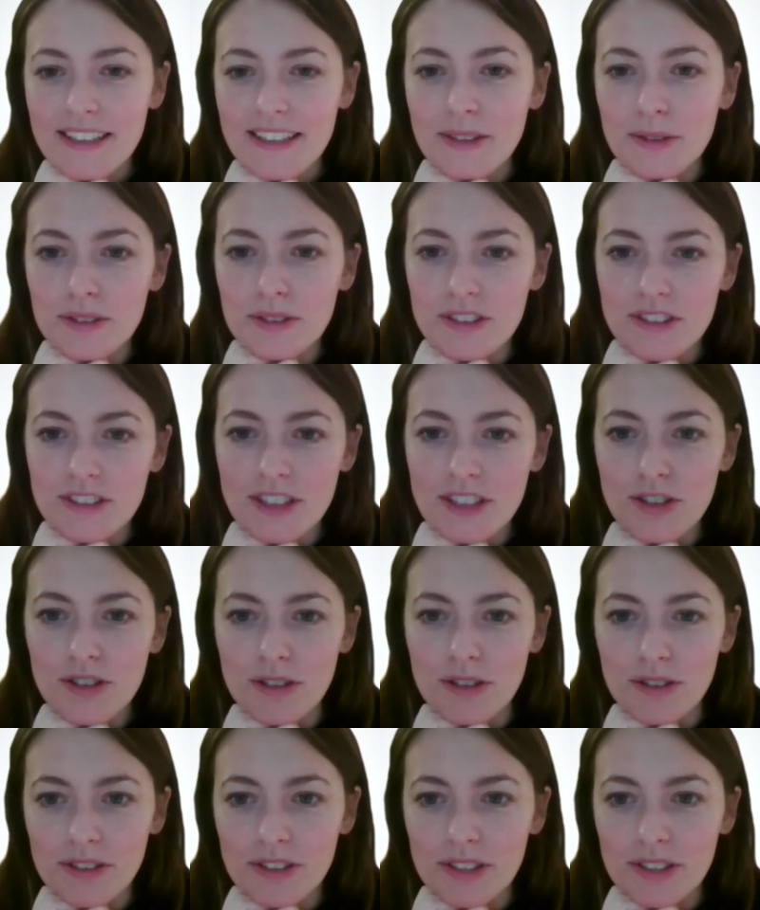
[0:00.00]
who's a
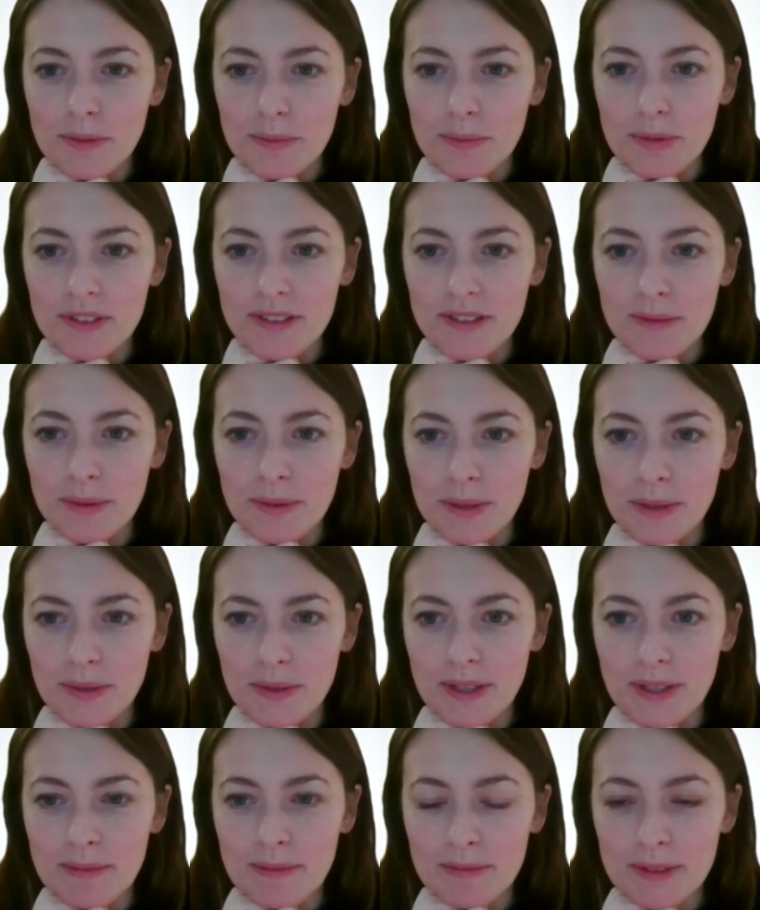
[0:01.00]
teacher in a prison
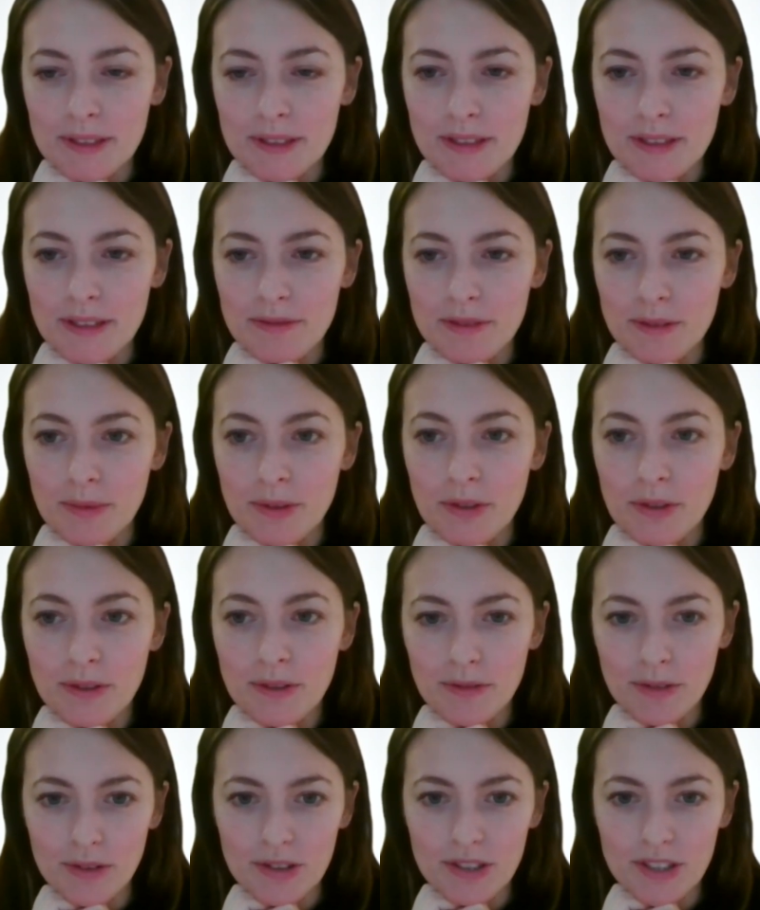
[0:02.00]
program from a
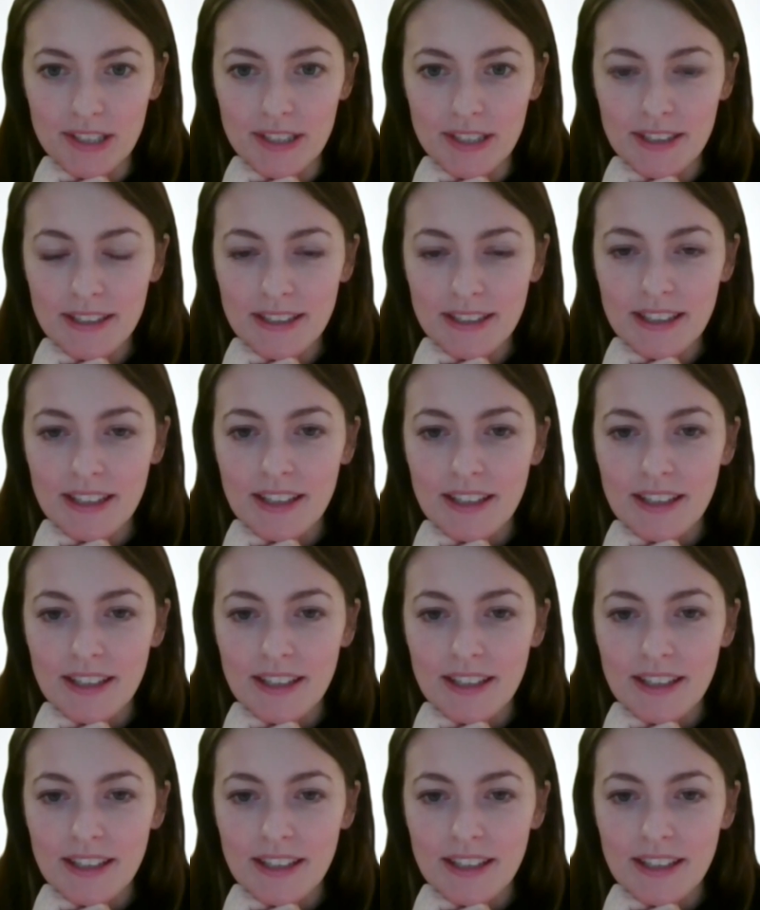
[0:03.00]
university,